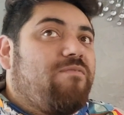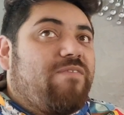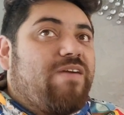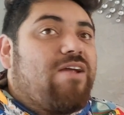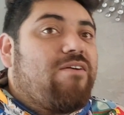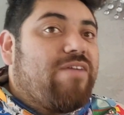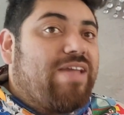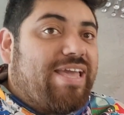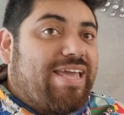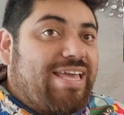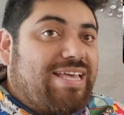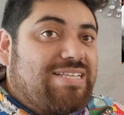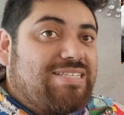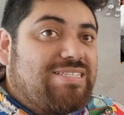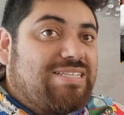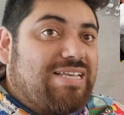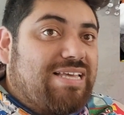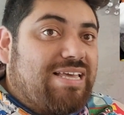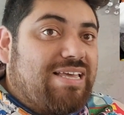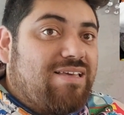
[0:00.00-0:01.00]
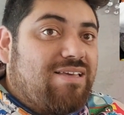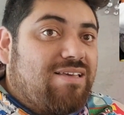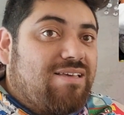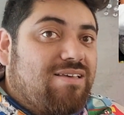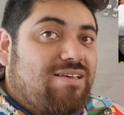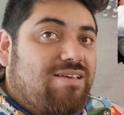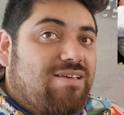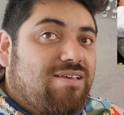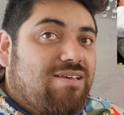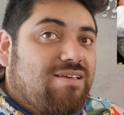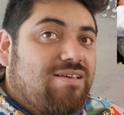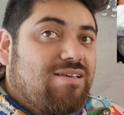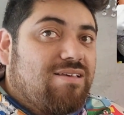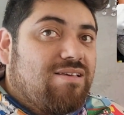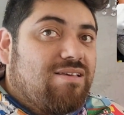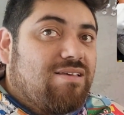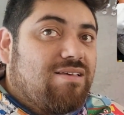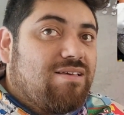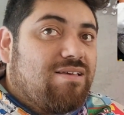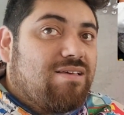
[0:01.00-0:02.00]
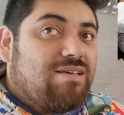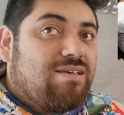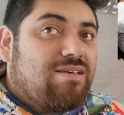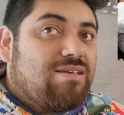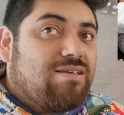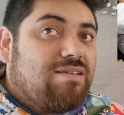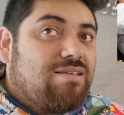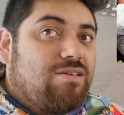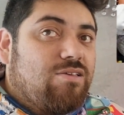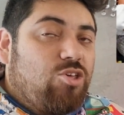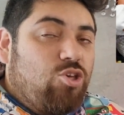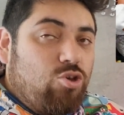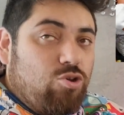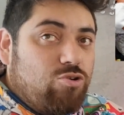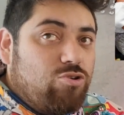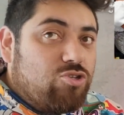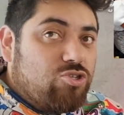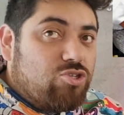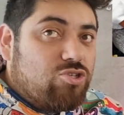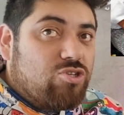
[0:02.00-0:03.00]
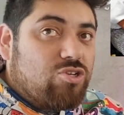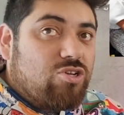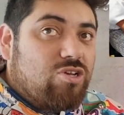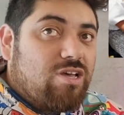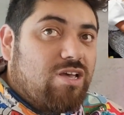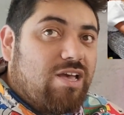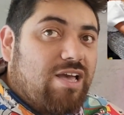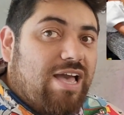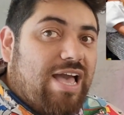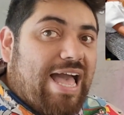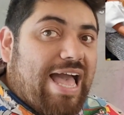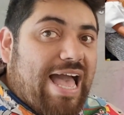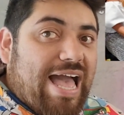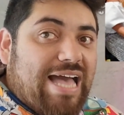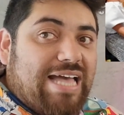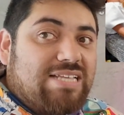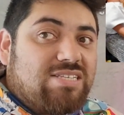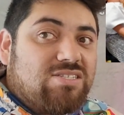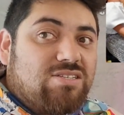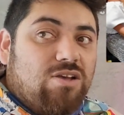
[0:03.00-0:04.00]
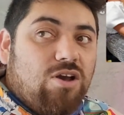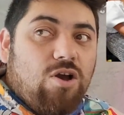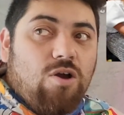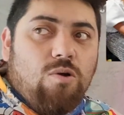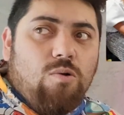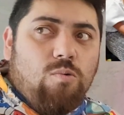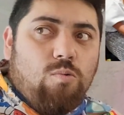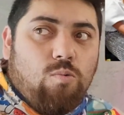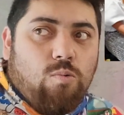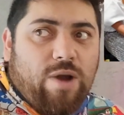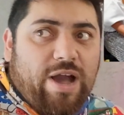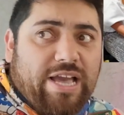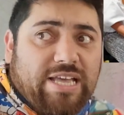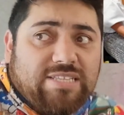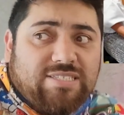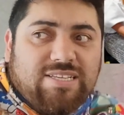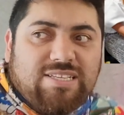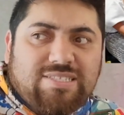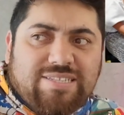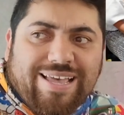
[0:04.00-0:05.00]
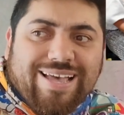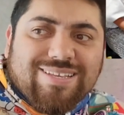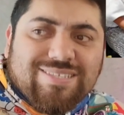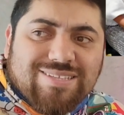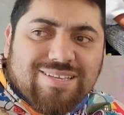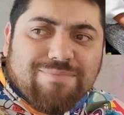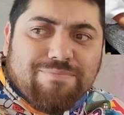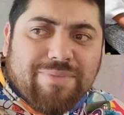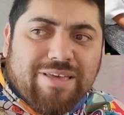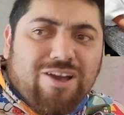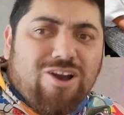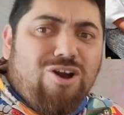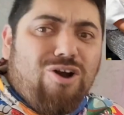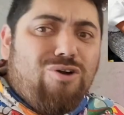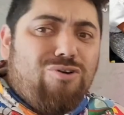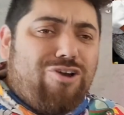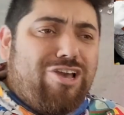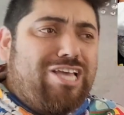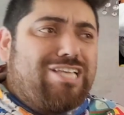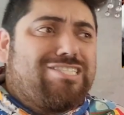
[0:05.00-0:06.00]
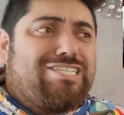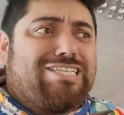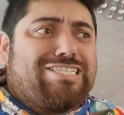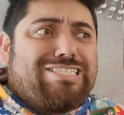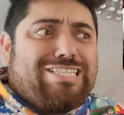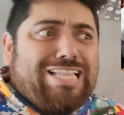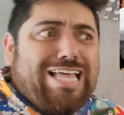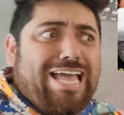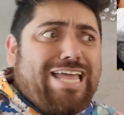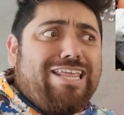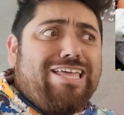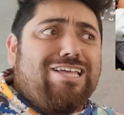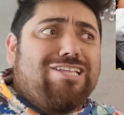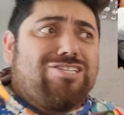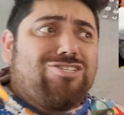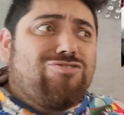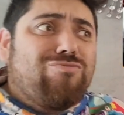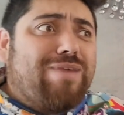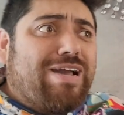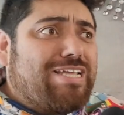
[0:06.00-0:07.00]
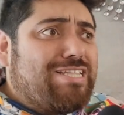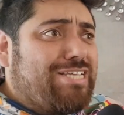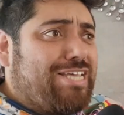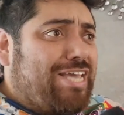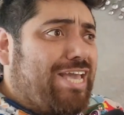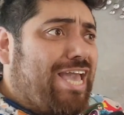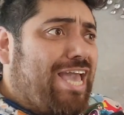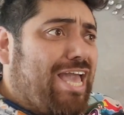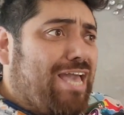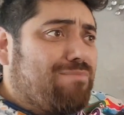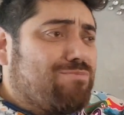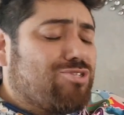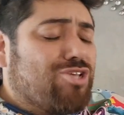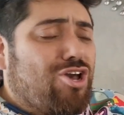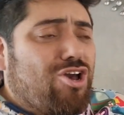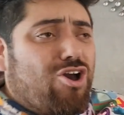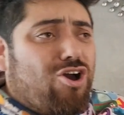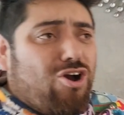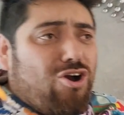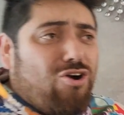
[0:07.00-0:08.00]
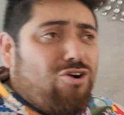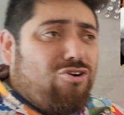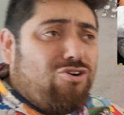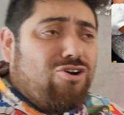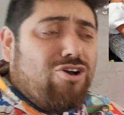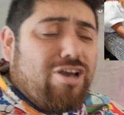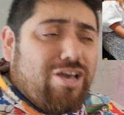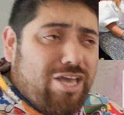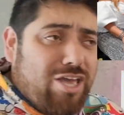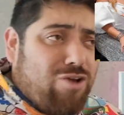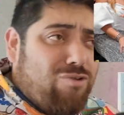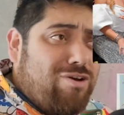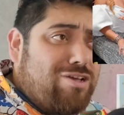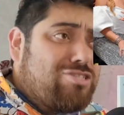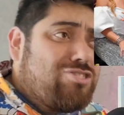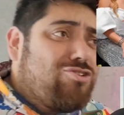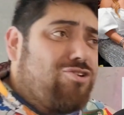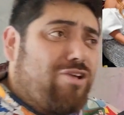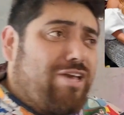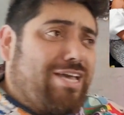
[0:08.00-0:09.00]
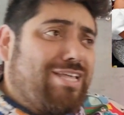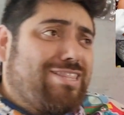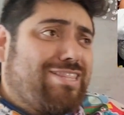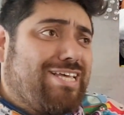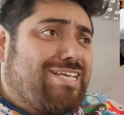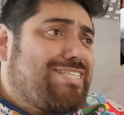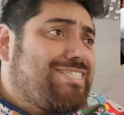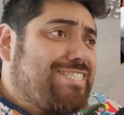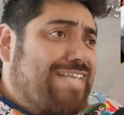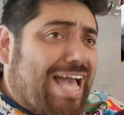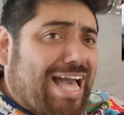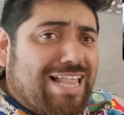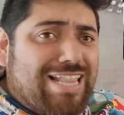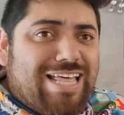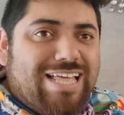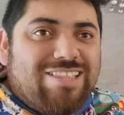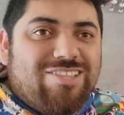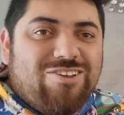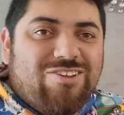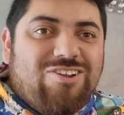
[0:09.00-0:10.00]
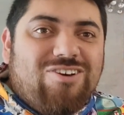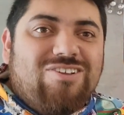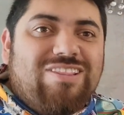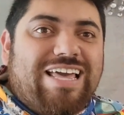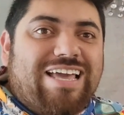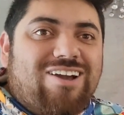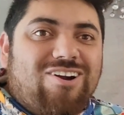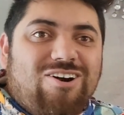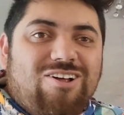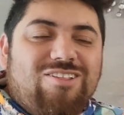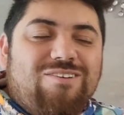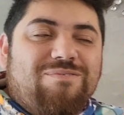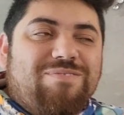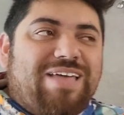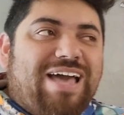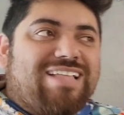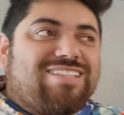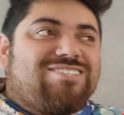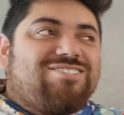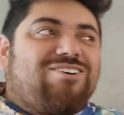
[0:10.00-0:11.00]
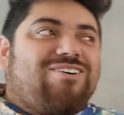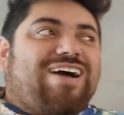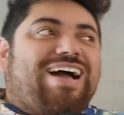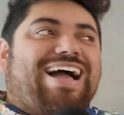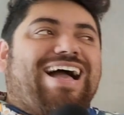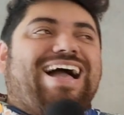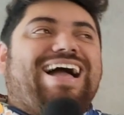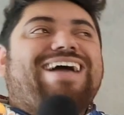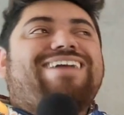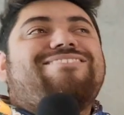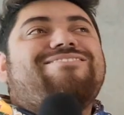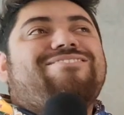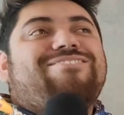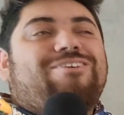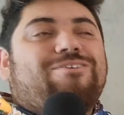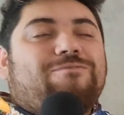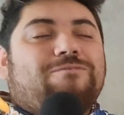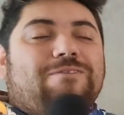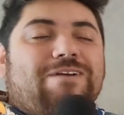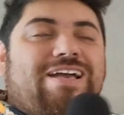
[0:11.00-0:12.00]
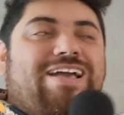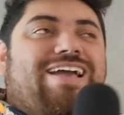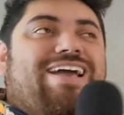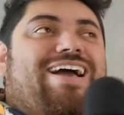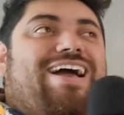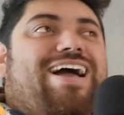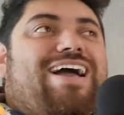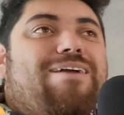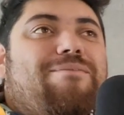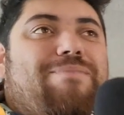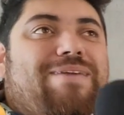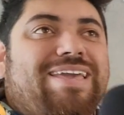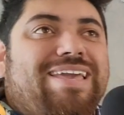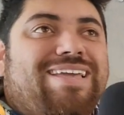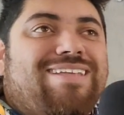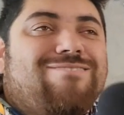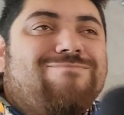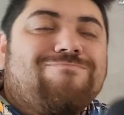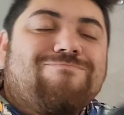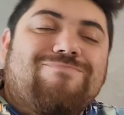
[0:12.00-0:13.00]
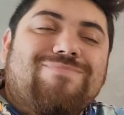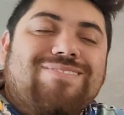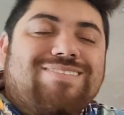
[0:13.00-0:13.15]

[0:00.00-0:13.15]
very easy use as, oh, why is he texting me? Oh, he's sliding into my D Ms. Oh, he wants to hit this salad, you know, like all of that. So I don't know. I mean,